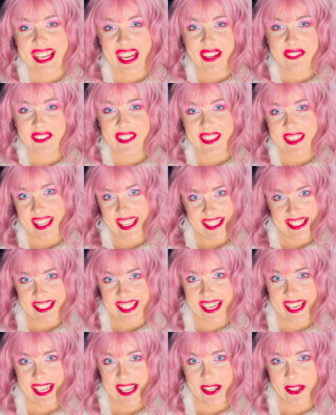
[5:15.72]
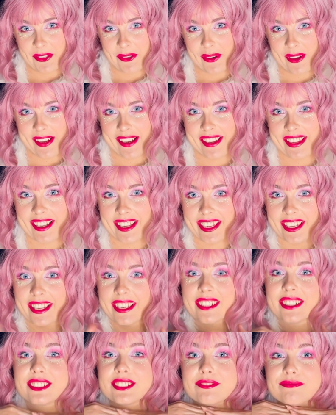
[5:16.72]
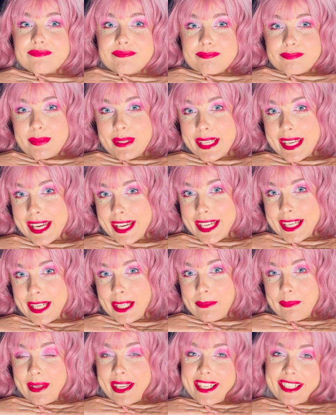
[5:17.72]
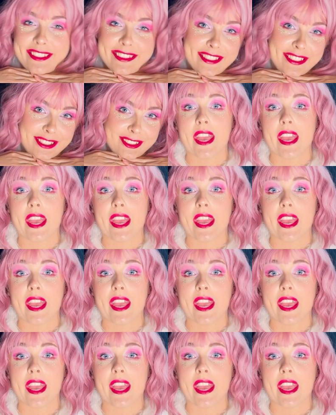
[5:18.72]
it, that is how I became Enid.